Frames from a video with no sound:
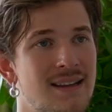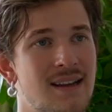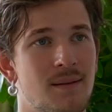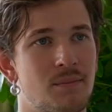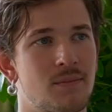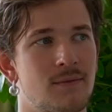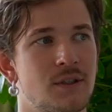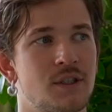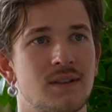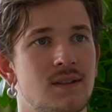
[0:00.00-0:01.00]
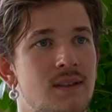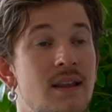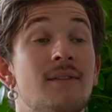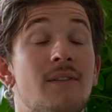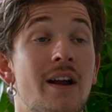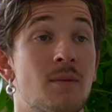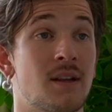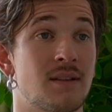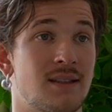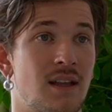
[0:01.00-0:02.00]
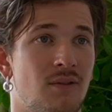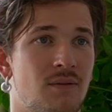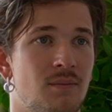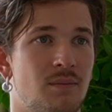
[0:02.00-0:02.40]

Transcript: clean up just the environment itself.